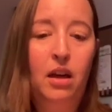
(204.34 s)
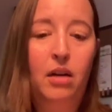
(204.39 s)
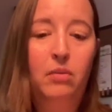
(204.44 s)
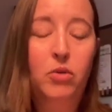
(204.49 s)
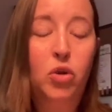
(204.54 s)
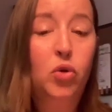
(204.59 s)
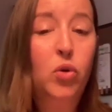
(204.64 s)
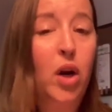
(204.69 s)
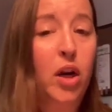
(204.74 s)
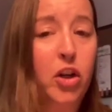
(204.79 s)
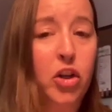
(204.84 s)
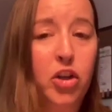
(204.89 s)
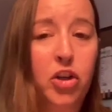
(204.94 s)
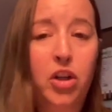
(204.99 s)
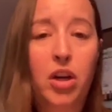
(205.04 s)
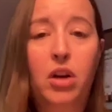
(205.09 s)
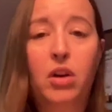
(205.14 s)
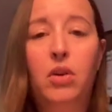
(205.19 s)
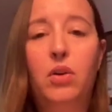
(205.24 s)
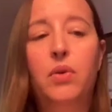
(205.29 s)
trunk
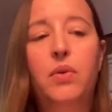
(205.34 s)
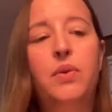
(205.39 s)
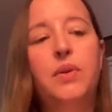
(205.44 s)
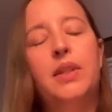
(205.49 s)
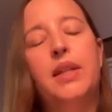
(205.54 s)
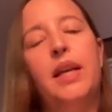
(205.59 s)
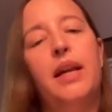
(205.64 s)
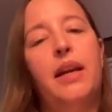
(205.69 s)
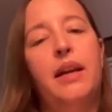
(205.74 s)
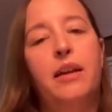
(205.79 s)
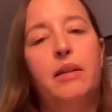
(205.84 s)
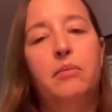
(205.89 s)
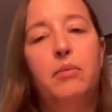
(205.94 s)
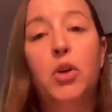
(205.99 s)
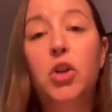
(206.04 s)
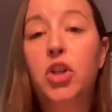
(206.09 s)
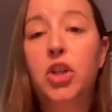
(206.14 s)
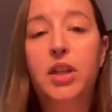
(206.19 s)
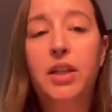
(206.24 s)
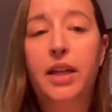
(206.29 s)
shows and
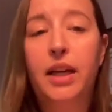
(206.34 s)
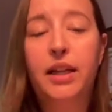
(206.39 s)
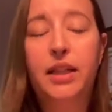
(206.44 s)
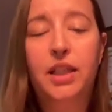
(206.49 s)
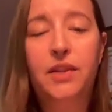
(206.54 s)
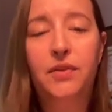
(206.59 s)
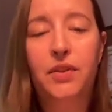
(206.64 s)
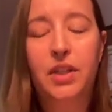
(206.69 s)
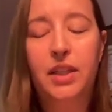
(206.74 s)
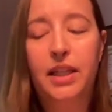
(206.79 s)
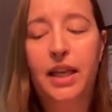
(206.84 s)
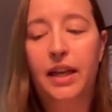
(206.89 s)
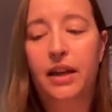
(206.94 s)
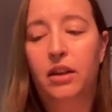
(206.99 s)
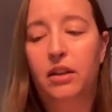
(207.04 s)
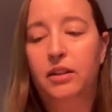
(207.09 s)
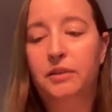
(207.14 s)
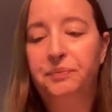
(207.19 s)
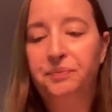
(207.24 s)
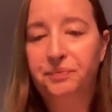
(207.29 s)
merchandise for
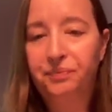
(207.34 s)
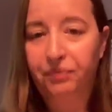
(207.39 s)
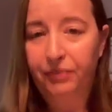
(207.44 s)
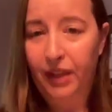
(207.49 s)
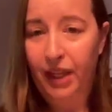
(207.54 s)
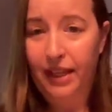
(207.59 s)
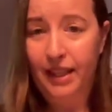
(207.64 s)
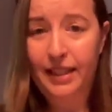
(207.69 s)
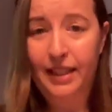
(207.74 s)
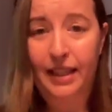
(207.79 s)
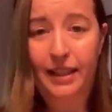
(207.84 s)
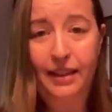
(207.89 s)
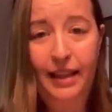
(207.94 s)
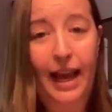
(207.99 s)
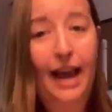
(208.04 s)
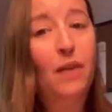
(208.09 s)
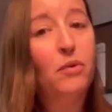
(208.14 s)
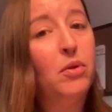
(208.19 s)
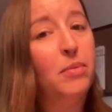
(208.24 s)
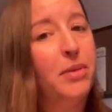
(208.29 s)
sale. Like I said,
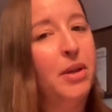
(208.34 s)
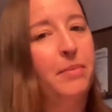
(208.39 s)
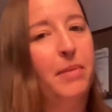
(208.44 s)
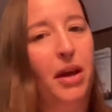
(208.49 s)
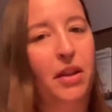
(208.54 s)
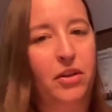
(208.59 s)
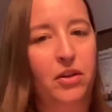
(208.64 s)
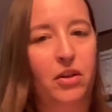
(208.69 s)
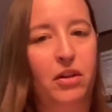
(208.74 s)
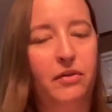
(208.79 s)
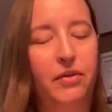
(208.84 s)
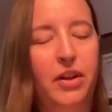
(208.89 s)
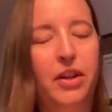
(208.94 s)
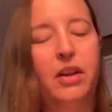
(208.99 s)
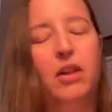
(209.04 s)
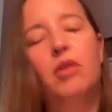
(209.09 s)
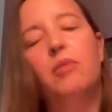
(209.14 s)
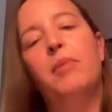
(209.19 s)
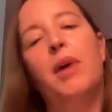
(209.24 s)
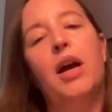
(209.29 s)
that will be my third
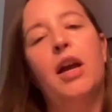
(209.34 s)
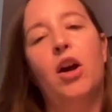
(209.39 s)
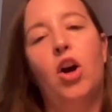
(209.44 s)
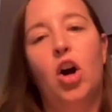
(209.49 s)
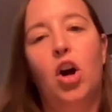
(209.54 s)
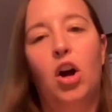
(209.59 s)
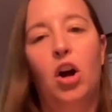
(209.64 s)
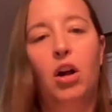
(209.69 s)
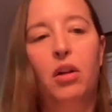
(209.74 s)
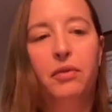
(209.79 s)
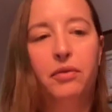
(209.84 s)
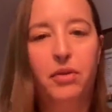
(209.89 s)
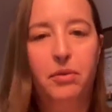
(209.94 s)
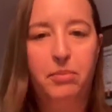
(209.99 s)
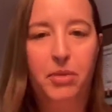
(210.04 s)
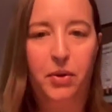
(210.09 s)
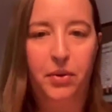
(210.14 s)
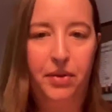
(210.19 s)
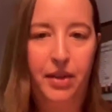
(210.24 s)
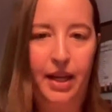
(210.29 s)
video, my haul from
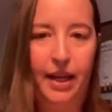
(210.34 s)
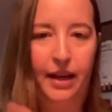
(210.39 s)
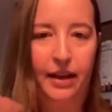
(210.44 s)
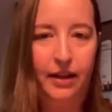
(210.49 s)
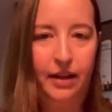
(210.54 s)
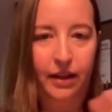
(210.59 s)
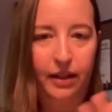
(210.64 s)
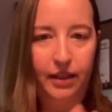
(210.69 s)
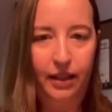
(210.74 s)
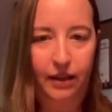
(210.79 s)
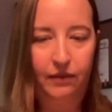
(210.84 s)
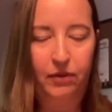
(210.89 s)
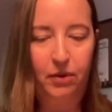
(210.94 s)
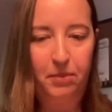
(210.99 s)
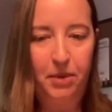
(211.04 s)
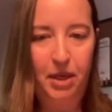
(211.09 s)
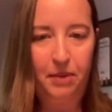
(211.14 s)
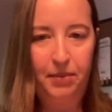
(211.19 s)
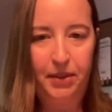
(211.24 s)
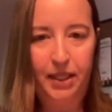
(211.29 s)
both the annex and from
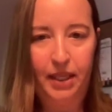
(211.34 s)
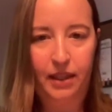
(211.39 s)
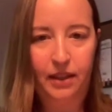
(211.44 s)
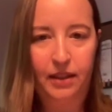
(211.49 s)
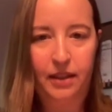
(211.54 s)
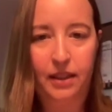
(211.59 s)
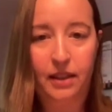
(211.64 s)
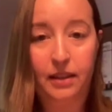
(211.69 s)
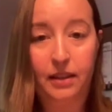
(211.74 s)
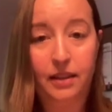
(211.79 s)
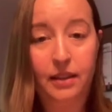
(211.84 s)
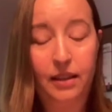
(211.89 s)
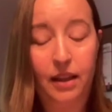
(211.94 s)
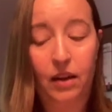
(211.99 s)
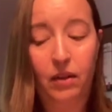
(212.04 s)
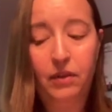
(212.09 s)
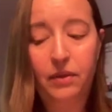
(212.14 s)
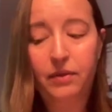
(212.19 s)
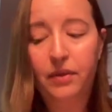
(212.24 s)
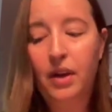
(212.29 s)
Keepsakes
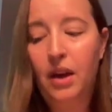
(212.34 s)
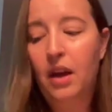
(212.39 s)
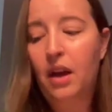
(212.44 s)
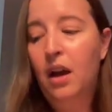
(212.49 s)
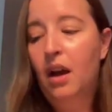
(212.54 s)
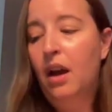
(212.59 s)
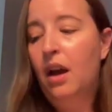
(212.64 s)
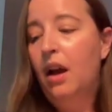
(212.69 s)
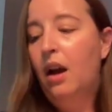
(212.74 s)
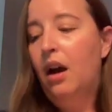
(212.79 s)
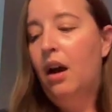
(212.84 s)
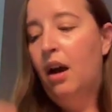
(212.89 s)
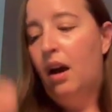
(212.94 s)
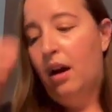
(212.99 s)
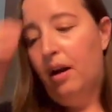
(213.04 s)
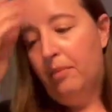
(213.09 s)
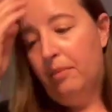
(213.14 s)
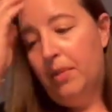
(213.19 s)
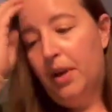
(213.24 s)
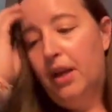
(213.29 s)
itself.
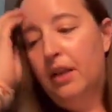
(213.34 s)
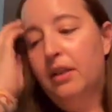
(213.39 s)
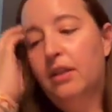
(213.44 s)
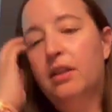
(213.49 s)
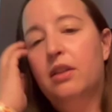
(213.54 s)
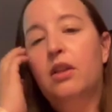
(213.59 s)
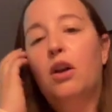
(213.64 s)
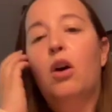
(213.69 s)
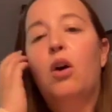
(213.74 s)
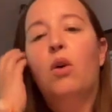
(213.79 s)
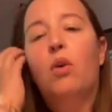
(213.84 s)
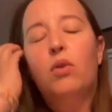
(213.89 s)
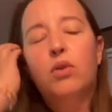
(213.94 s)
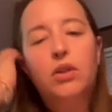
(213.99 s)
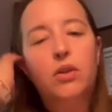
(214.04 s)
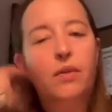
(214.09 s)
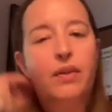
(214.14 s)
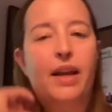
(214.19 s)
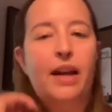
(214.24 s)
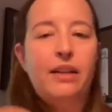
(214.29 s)
So
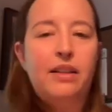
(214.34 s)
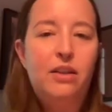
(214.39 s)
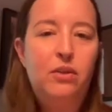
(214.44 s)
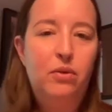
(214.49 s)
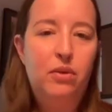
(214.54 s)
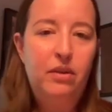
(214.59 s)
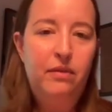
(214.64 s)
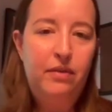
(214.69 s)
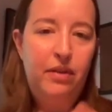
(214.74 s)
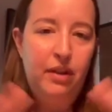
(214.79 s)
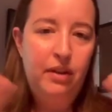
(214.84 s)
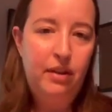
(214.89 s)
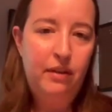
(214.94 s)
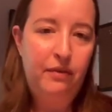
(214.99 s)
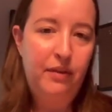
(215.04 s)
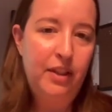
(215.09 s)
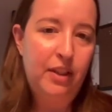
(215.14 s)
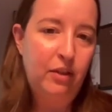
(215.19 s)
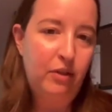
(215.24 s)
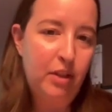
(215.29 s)
that's sort of the
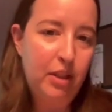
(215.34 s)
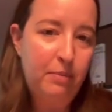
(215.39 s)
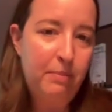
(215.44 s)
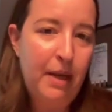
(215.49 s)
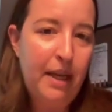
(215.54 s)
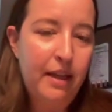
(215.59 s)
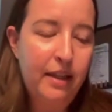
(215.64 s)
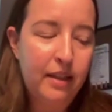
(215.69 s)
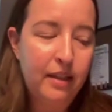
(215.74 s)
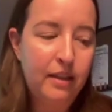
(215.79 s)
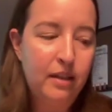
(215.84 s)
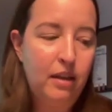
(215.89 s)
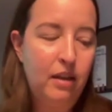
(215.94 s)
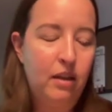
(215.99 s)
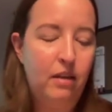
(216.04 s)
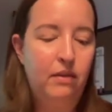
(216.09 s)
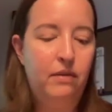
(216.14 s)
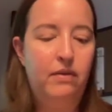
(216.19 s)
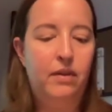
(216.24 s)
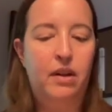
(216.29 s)
physical space
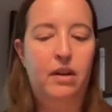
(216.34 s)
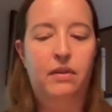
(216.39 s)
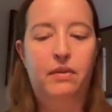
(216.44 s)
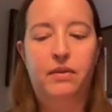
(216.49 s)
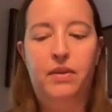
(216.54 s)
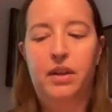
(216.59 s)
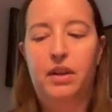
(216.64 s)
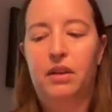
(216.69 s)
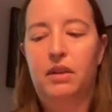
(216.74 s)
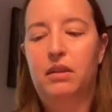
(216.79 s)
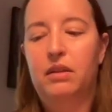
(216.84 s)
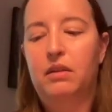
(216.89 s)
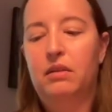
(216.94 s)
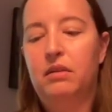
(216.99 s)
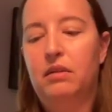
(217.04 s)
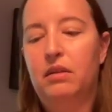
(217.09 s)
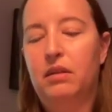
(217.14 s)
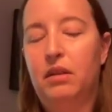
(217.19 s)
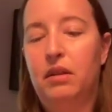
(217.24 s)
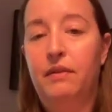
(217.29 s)
of the
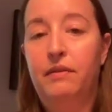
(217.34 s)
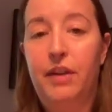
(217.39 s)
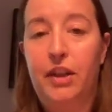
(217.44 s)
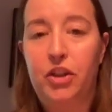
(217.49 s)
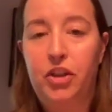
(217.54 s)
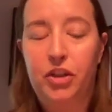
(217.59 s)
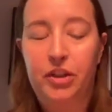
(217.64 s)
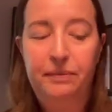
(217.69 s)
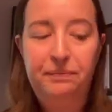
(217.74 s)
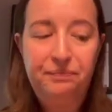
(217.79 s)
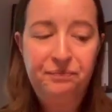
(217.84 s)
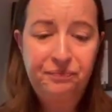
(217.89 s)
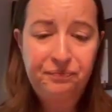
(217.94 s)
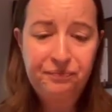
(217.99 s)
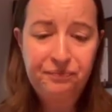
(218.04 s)
convention.